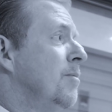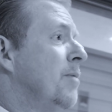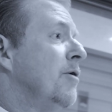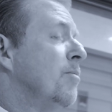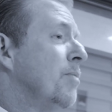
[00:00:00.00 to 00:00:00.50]

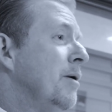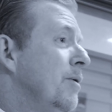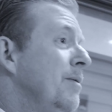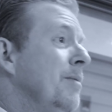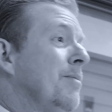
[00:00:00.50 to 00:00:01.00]
But
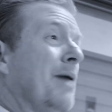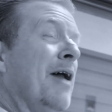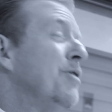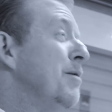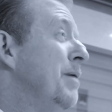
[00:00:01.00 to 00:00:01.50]
I
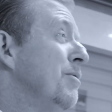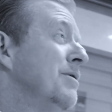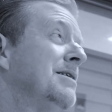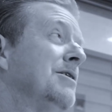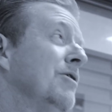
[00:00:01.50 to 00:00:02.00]
don't think people
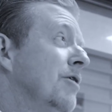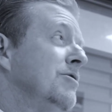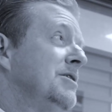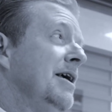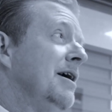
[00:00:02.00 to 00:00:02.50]
necessarily
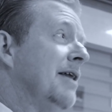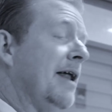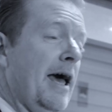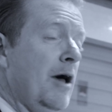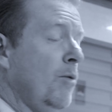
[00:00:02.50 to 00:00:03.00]
understand
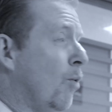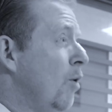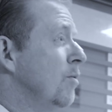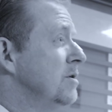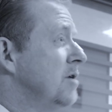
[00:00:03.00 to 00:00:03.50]
that A,
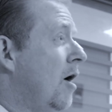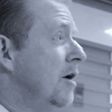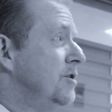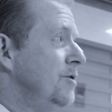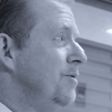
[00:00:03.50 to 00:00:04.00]
Ward was
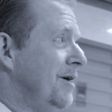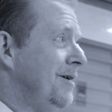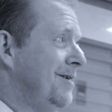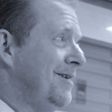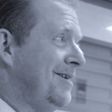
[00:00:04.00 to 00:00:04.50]
on duty.
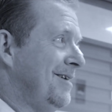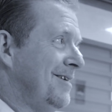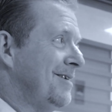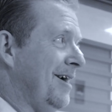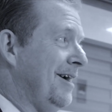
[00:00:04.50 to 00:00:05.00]

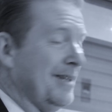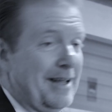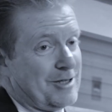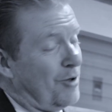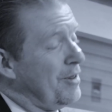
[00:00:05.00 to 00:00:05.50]
Okay,
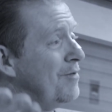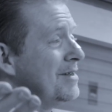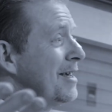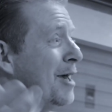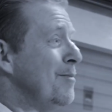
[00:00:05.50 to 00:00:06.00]
that's all the
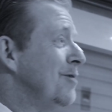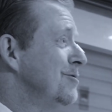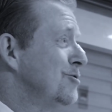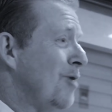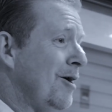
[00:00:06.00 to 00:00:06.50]
evidence that came out in
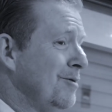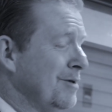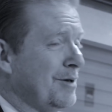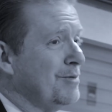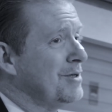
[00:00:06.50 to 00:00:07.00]
the trial,
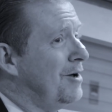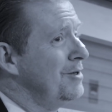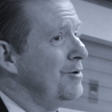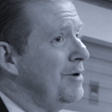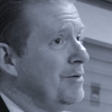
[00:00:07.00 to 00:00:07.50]
that he was on
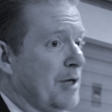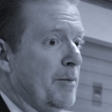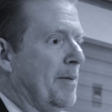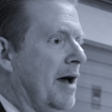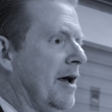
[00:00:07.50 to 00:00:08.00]
duty. He was
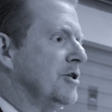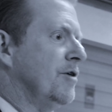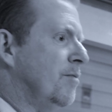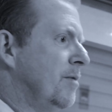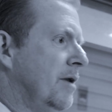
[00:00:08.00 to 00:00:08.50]
coming back actually
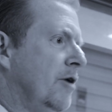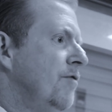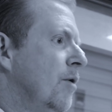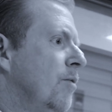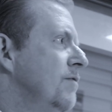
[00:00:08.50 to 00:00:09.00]
from an
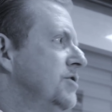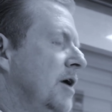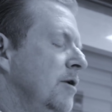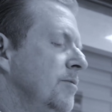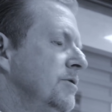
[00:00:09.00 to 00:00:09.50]
interview on all those
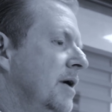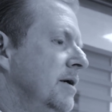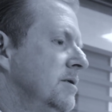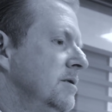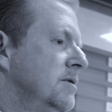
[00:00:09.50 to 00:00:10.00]
child abuse
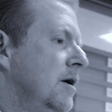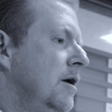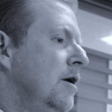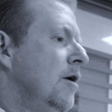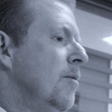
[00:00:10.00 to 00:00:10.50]
cases.
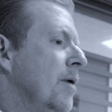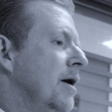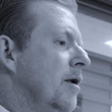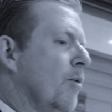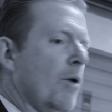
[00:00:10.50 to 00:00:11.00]

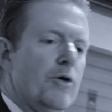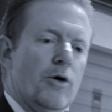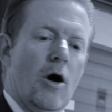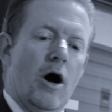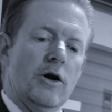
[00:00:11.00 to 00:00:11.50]
But whether
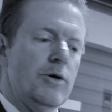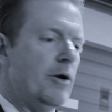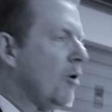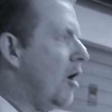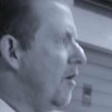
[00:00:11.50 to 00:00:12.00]
you're on duty
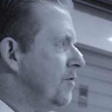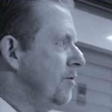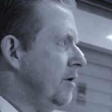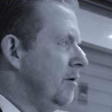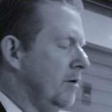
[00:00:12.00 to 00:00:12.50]
or off
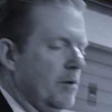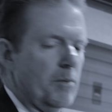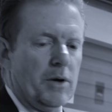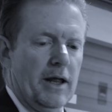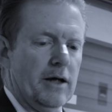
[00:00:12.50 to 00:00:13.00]
duty,
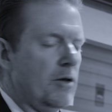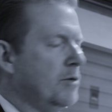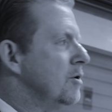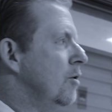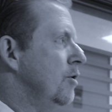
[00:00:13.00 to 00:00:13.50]
plain
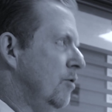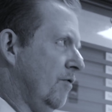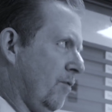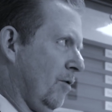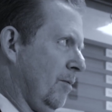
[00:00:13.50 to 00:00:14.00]
clothes or
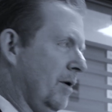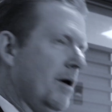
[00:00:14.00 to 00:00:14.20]
uniform,